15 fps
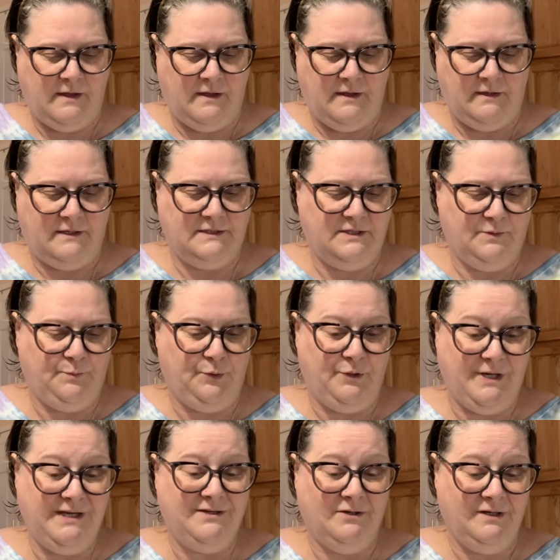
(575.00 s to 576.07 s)
because they're
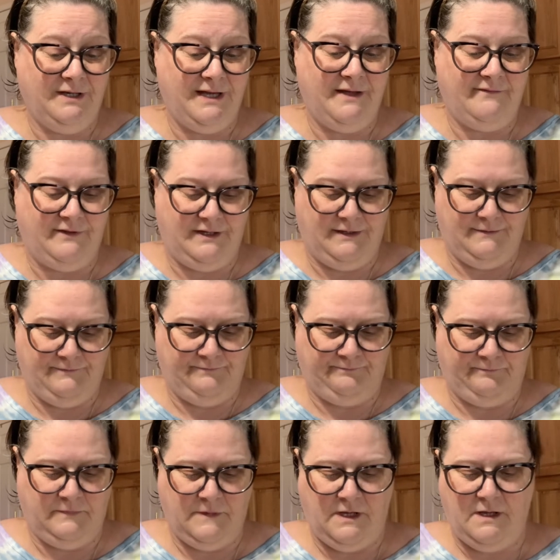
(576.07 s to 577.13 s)
pretty darn heavy,
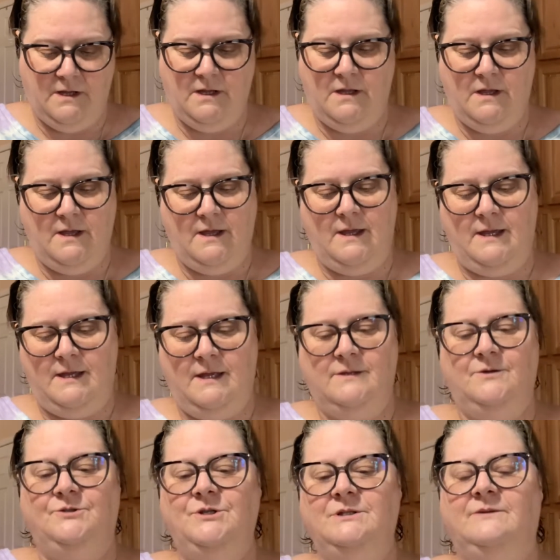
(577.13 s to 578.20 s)
and
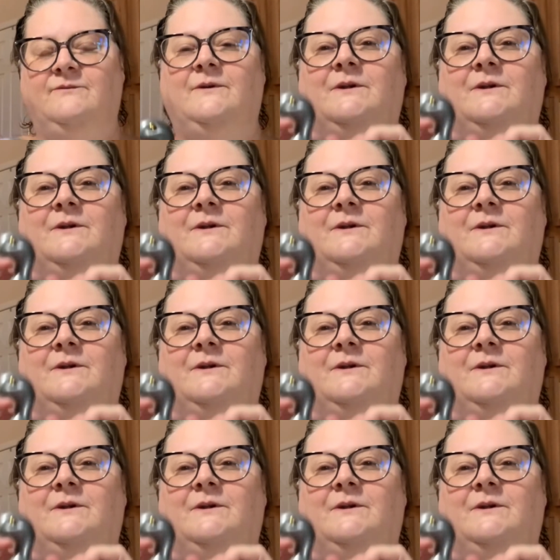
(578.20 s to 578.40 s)
they're just very